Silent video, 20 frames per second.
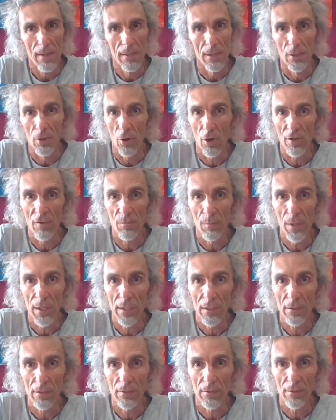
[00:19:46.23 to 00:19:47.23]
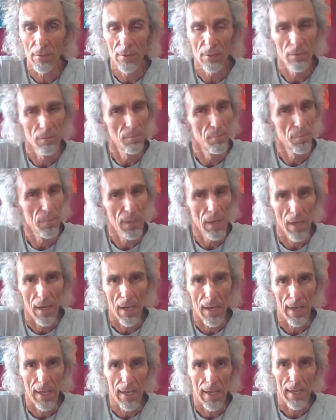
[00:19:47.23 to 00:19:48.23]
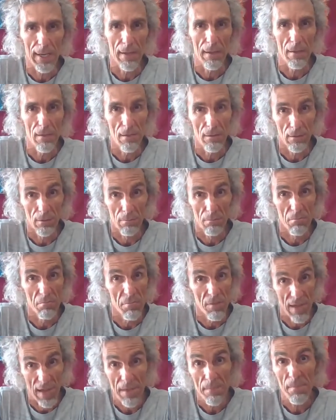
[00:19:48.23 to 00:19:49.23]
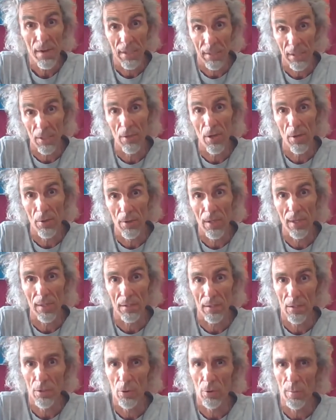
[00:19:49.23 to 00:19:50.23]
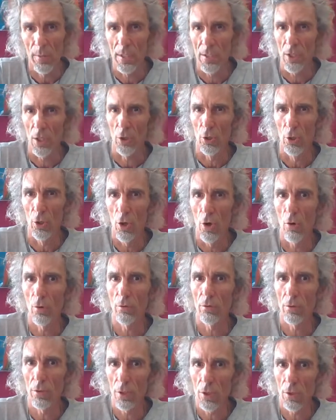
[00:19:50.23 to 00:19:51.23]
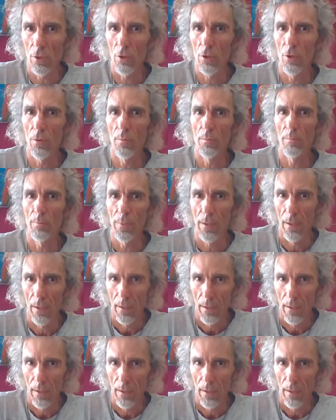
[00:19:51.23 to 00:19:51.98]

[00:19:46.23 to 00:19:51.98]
The Knight of Pentacles, they make their own luck too, but it's a long-term,